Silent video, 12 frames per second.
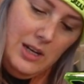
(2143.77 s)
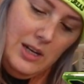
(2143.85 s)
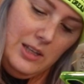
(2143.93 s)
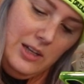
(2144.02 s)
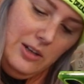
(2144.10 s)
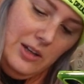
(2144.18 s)

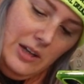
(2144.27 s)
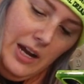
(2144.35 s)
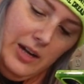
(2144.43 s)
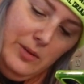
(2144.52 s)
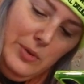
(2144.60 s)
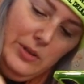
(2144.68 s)
And then you can
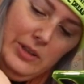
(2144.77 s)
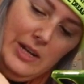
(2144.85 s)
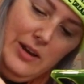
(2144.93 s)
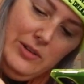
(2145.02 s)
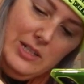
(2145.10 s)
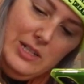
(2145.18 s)
kind of pull it
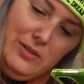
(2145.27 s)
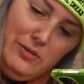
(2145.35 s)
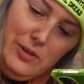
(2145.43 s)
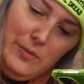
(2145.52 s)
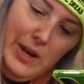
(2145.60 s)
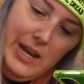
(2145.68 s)
out
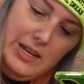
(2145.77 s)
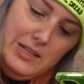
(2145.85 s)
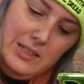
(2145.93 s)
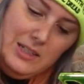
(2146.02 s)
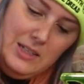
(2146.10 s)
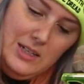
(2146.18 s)
different
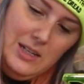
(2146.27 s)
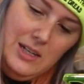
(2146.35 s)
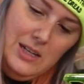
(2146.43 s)
ways.